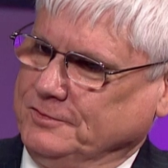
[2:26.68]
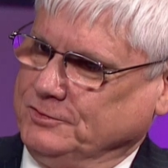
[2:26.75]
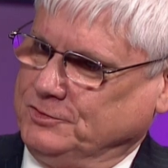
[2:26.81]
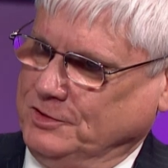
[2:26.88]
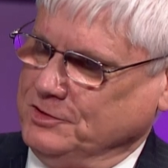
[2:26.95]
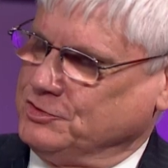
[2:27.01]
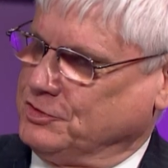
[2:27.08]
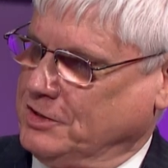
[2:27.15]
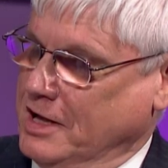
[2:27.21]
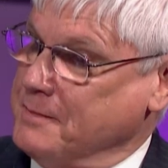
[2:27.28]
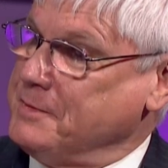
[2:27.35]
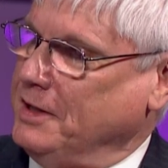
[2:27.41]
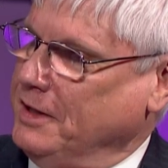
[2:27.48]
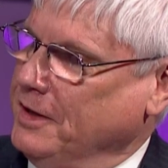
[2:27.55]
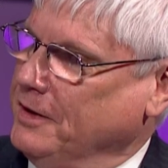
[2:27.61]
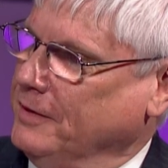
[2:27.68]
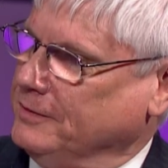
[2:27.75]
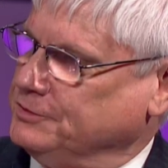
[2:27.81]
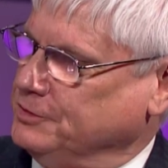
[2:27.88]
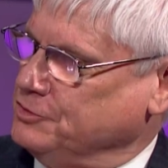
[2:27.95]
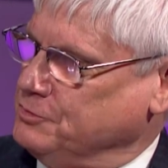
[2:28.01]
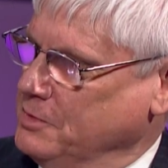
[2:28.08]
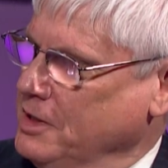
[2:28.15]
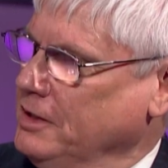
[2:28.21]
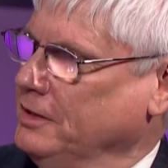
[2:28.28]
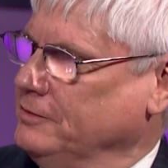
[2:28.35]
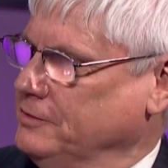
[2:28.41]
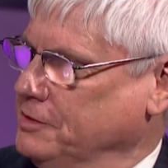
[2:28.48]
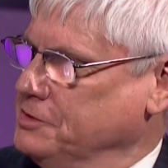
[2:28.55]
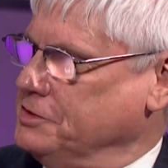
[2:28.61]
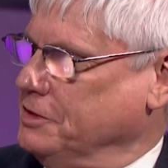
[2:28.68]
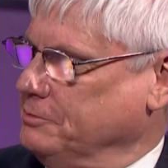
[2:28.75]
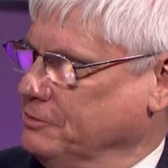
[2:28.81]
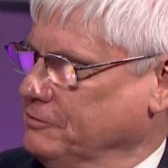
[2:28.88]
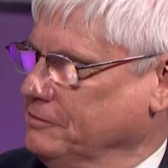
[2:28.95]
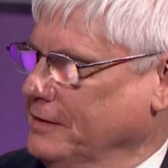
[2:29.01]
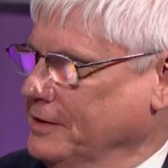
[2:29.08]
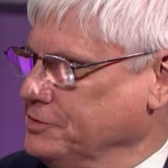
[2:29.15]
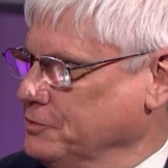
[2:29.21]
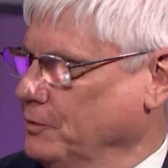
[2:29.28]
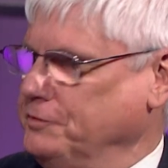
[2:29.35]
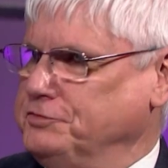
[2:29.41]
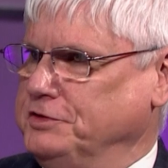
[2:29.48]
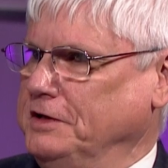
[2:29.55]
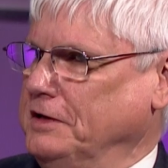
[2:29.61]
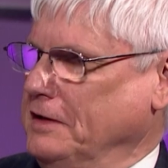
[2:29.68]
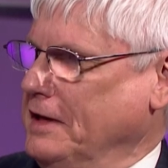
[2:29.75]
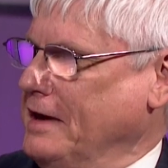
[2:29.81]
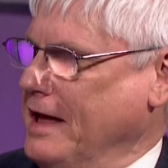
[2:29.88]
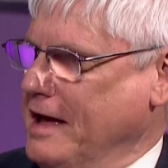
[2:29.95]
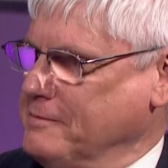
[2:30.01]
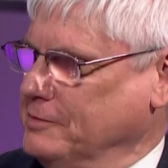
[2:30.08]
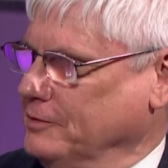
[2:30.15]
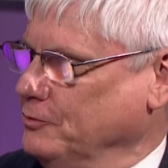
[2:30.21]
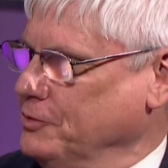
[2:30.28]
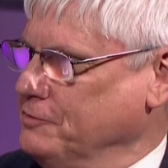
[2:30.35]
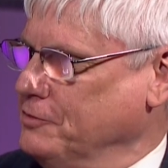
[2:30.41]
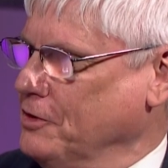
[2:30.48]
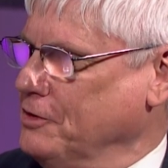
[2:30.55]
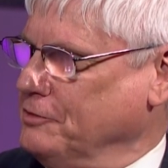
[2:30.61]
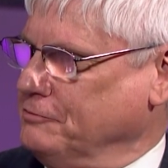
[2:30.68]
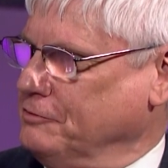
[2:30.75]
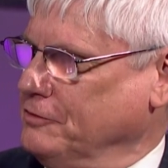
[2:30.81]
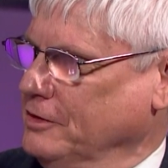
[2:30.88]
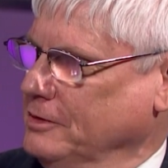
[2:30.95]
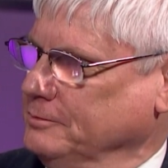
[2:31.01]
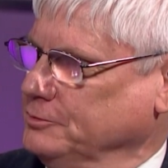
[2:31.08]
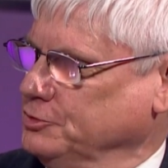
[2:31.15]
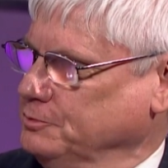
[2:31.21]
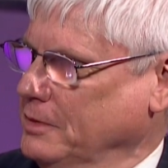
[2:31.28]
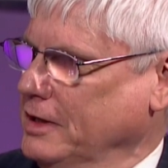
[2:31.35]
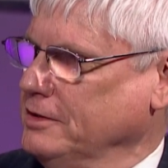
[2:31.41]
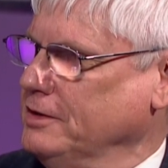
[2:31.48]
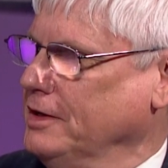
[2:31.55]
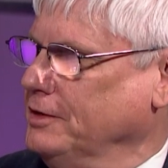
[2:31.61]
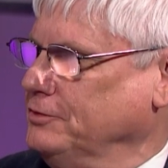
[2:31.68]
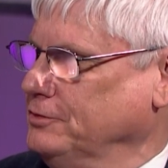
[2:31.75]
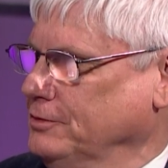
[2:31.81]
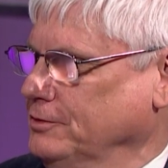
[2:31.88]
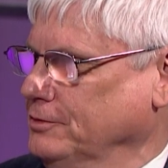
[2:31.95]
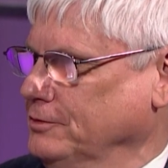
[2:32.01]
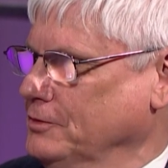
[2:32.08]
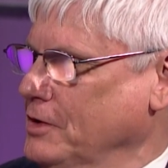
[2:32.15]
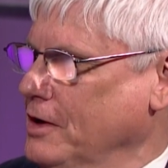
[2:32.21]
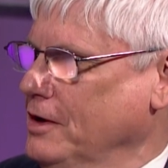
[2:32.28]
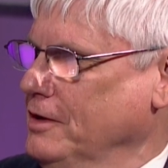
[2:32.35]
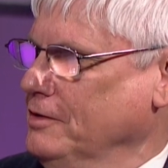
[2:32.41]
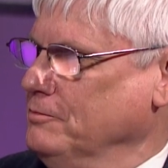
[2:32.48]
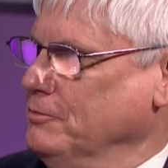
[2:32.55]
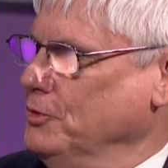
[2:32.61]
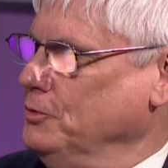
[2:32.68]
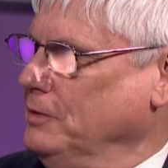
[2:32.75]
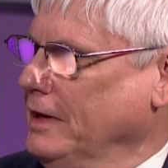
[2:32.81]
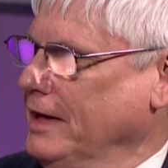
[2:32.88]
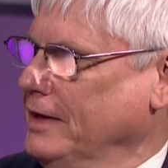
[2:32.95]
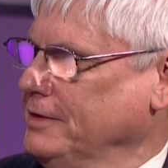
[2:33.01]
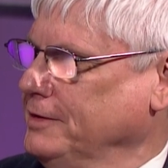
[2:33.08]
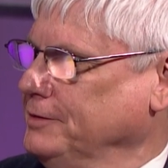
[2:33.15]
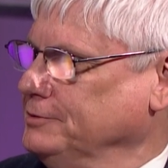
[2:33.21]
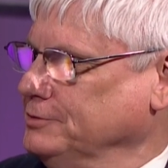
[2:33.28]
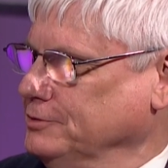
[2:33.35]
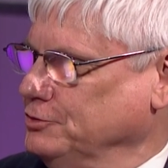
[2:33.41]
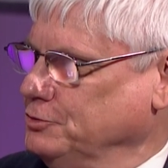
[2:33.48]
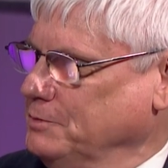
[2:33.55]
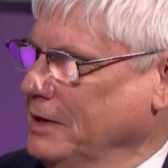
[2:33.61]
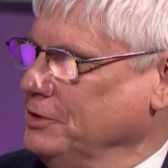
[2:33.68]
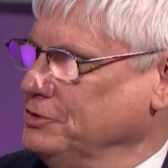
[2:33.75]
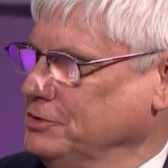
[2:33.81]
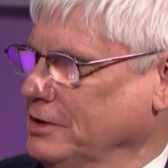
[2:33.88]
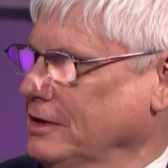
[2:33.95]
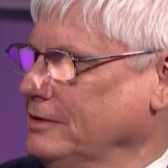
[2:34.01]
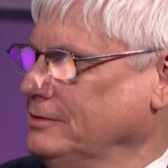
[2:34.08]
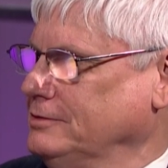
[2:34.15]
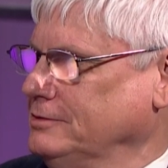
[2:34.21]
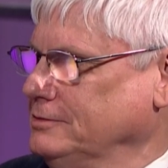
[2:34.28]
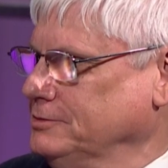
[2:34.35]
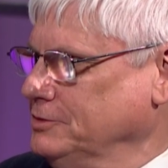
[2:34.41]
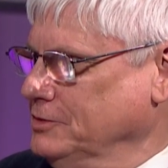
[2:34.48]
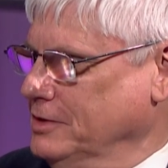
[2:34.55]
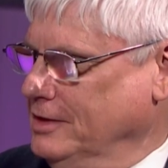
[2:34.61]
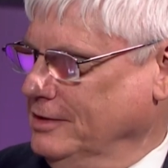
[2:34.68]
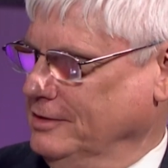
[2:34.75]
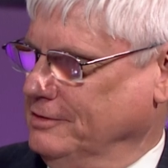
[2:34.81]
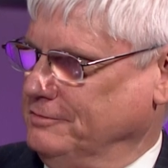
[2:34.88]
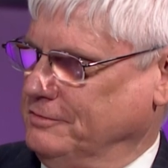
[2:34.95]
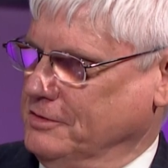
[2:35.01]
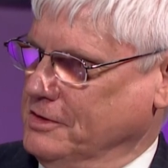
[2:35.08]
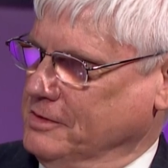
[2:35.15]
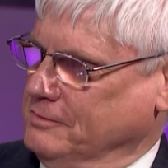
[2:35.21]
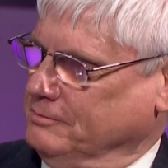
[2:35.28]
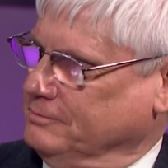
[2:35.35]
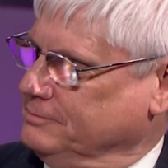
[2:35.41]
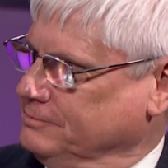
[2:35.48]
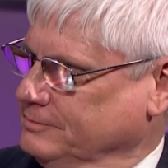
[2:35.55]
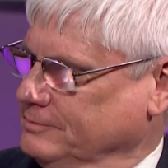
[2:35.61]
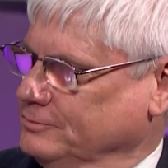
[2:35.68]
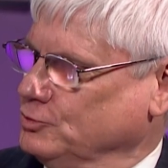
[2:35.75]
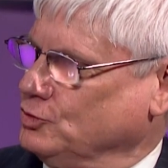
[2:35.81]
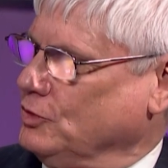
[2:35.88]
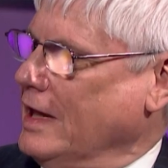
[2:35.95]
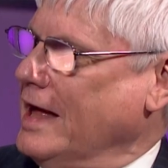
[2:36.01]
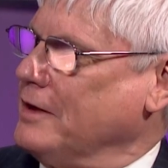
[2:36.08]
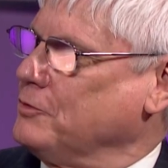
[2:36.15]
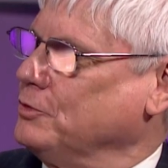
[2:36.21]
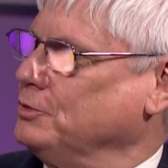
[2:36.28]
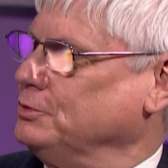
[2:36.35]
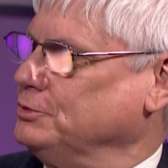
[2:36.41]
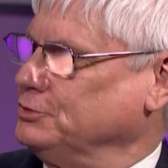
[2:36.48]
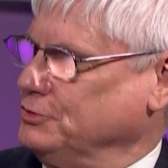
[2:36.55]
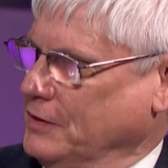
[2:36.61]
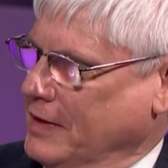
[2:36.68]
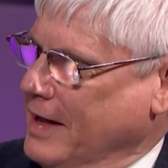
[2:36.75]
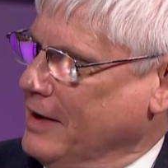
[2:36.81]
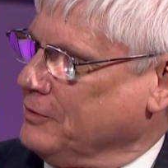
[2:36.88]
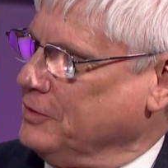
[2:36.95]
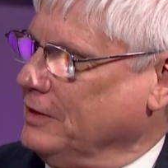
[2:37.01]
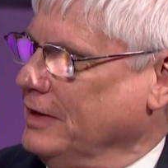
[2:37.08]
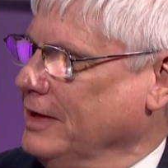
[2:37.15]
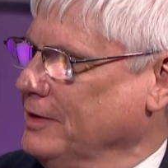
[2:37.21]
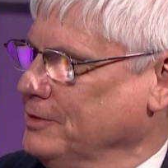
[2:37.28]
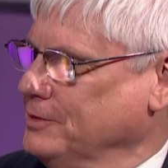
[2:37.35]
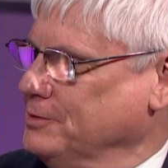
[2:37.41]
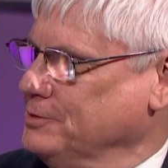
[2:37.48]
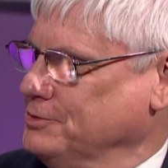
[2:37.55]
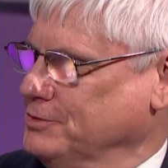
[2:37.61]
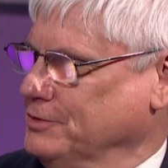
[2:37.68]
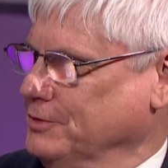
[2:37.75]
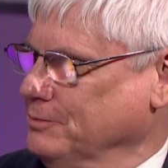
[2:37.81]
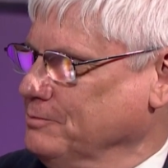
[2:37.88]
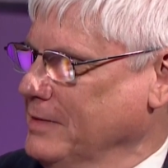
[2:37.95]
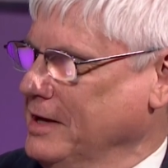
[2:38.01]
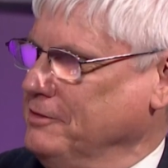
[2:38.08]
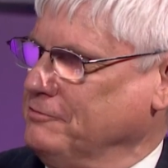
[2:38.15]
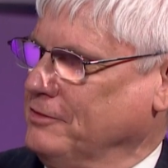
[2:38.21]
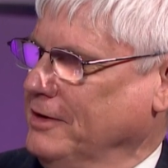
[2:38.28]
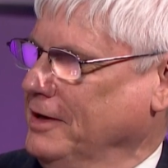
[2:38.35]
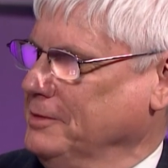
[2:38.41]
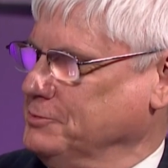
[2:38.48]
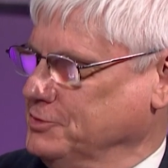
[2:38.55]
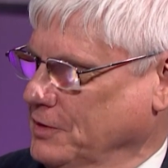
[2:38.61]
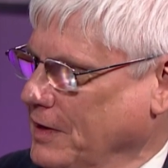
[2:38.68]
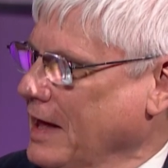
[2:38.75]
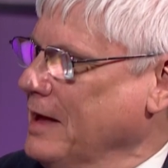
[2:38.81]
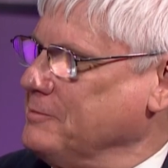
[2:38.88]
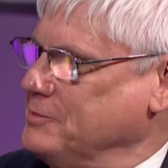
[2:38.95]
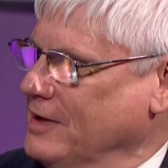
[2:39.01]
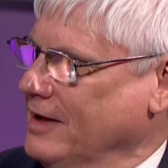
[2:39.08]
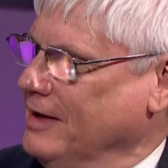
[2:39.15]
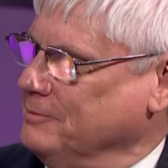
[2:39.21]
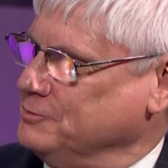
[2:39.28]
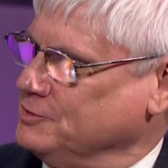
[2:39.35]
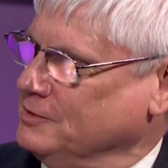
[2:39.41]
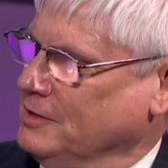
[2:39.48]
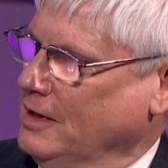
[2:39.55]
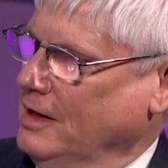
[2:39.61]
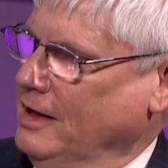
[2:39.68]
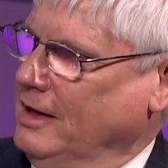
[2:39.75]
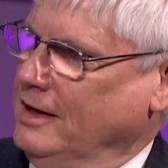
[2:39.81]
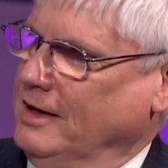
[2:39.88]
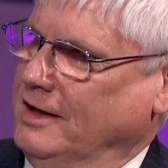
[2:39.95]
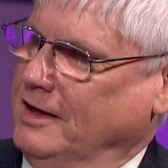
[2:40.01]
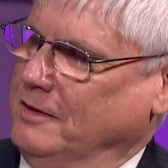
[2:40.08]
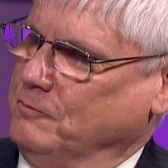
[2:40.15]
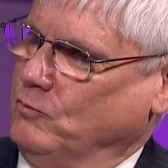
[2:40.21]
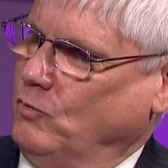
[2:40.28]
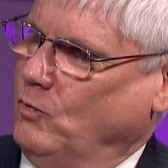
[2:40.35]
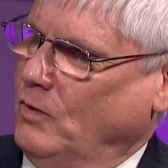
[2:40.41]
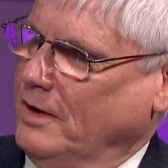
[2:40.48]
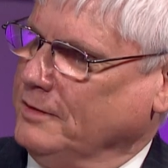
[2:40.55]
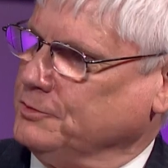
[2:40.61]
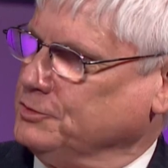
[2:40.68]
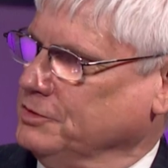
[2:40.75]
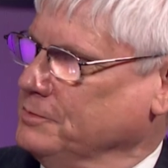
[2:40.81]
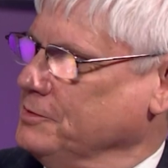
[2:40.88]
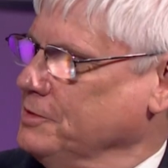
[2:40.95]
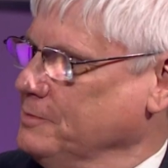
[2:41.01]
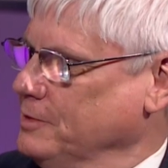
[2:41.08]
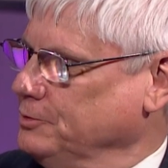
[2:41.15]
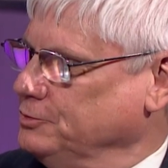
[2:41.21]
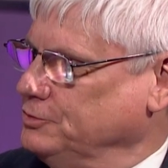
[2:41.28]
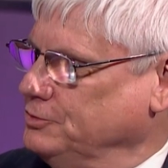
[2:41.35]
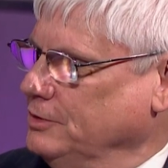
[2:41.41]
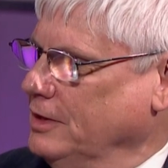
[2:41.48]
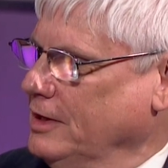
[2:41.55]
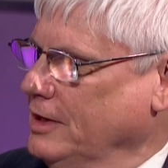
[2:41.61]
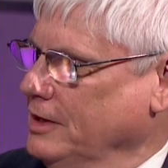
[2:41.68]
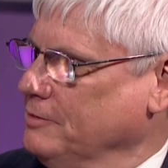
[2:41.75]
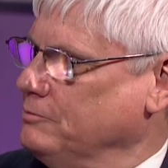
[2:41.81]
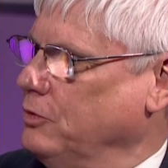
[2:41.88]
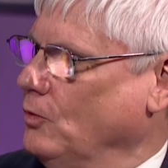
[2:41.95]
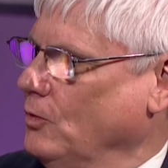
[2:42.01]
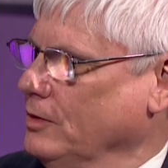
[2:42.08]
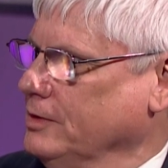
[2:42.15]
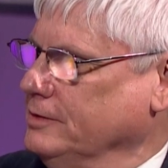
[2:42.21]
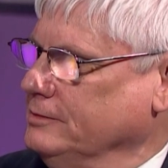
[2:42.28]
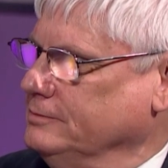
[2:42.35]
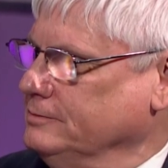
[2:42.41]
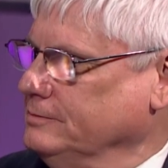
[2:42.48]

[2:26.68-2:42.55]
Since coming here, and since being in the engineering profession, we've seen a lot happen. We've gone from Sputnik to moon landings and space shuttles, from slide rules to calculators to mainframes to laptops. What are some of the most important